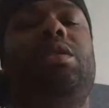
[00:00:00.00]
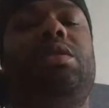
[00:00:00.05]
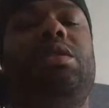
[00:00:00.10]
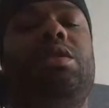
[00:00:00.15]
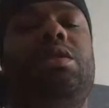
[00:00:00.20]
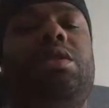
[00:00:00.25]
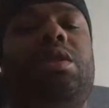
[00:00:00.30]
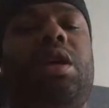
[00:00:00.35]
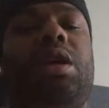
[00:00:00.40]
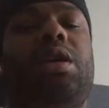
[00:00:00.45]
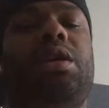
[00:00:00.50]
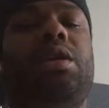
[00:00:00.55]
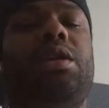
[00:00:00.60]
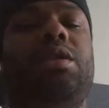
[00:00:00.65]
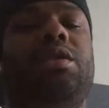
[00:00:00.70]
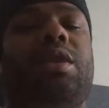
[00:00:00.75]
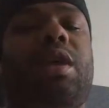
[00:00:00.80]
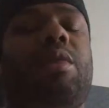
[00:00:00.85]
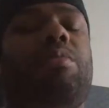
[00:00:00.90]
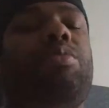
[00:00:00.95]
just take an
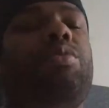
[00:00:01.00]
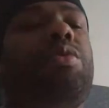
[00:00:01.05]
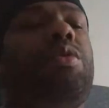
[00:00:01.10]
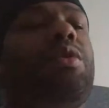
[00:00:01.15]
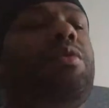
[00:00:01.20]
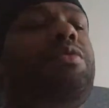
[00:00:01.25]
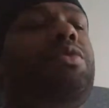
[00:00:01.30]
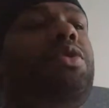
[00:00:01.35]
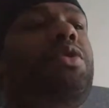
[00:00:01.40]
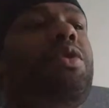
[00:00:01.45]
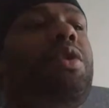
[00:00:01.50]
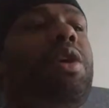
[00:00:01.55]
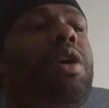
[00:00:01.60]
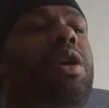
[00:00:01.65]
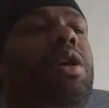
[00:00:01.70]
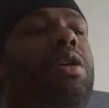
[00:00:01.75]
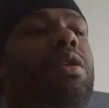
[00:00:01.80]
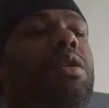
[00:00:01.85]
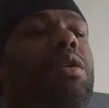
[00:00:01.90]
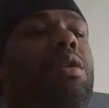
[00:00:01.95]
example of you
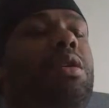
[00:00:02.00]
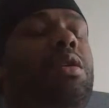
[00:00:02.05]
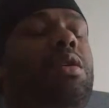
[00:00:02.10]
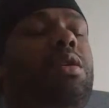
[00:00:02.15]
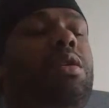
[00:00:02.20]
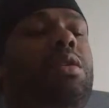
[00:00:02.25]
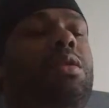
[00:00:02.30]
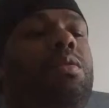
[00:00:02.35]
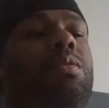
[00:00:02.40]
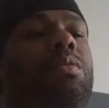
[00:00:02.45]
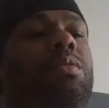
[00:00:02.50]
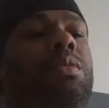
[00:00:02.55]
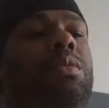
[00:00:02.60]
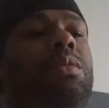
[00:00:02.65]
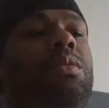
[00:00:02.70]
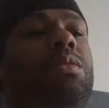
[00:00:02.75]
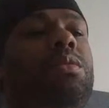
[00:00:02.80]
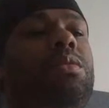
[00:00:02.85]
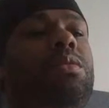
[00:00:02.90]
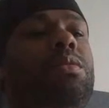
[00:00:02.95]

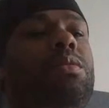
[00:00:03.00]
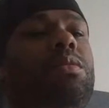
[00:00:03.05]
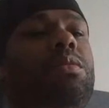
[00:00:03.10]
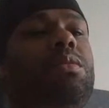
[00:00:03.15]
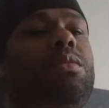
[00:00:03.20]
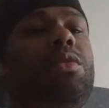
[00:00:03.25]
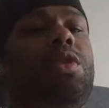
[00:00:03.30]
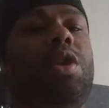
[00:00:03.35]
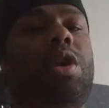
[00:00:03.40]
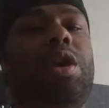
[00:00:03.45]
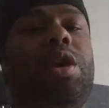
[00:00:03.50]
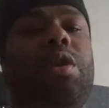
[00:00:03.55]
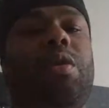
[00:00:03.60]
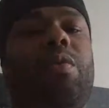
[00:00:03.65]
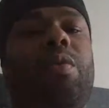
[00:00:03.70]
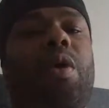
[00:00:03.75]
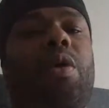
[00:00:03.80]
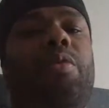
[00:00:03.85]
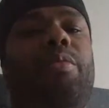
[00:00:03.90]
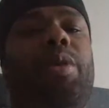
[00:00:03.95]
in a
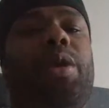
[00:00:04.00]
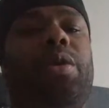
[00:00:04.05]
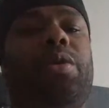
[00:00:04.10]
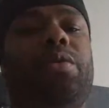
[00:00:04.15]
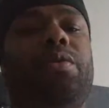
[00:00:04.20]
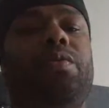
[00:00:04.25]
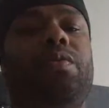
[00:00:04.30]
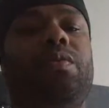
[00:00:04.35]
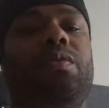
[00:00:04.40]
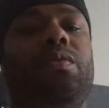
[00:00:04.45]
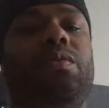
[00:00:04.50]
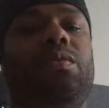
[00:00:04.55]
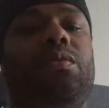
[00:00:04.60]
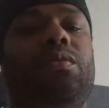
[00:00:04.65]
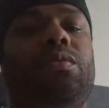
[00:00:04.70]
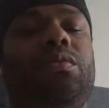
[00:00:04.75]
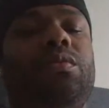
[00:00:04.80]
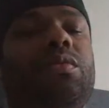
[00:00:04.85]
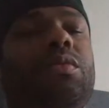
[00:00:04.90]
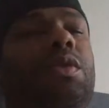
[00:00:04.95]
rowboat.
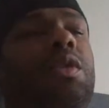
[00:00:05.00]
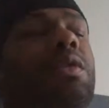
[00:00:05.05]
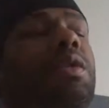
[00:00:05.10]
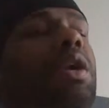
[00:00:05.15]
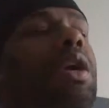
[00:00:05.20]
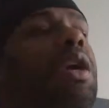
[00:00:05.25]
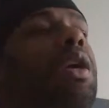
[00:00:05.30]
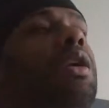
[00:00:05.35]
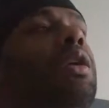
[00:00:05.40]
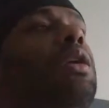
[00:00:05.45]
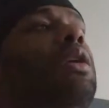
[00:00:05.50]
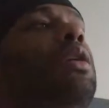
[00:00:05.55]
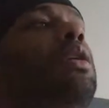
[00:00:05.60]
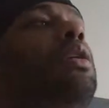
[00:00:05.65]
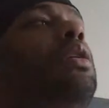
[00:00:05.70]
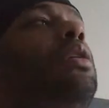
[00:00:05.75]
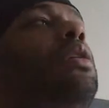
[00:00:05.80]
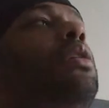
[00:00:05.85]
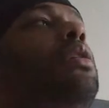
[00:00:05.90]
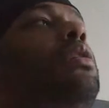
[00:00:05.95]
Okay,
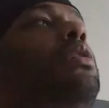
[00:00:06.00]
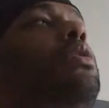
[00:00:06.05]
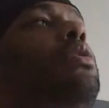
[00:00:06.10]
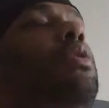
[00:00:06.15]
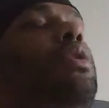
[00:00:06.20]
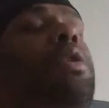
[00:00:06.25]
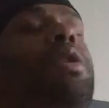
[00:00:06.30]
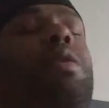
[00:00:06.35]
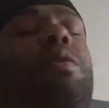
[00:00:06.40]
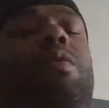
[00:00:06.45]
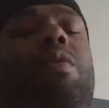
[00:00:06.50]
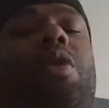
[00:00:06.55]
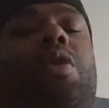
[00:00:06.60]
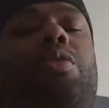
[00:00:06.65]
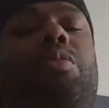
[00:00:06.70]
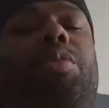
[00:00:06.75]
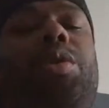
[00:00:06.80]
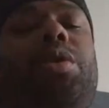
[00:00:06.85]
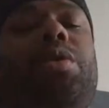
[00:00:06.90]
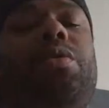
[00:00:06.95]
you're in a
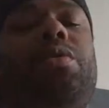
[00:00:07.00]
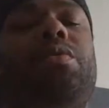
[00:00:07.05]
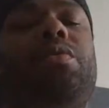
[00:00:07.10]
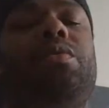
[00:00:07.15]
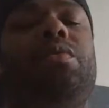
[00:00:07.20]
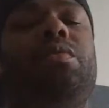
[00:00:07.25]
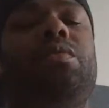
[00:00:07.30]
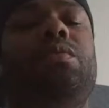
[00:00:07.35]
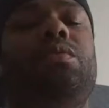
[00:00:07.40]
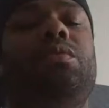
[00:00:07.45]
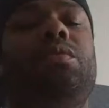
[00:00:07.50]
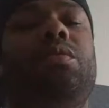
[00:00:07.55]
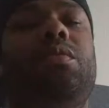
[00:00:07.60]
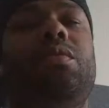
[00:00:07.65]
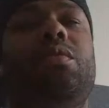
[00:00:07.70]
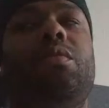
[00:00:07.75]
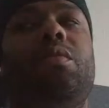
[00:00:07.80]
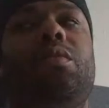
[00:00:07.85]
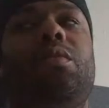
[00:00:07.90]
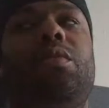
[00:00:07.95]
rowboat,
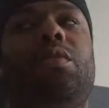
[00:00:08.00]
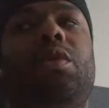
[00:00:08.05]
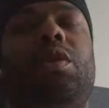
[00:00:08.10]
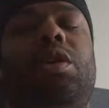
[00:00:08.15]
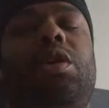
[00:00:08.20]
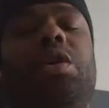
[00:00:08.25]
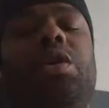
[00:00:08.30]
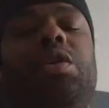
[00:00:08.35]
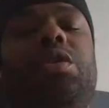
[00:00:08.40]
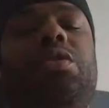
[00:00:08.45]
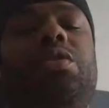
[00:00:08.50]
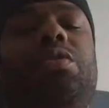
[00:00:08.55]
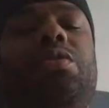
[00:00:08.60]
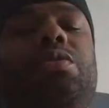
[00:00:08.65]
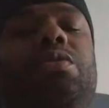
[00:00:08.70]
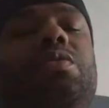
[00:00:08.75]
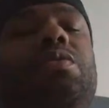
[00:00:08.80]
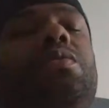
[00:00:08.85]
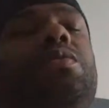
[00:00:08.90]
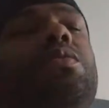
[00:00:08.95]
a
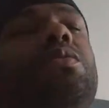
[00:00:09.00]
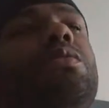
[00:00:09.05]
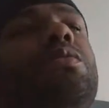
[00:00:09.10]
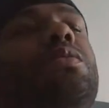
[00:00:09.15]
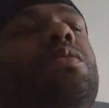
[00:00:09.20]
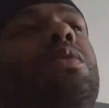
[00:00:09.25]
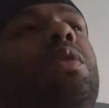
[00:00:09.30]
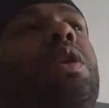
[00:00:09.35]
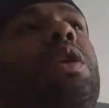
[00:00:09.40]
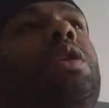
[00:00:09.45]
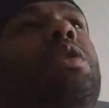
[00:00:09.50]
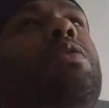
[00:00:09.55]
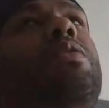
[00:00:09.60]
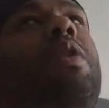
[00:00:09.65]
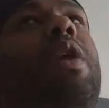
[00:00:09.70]
canoe, and you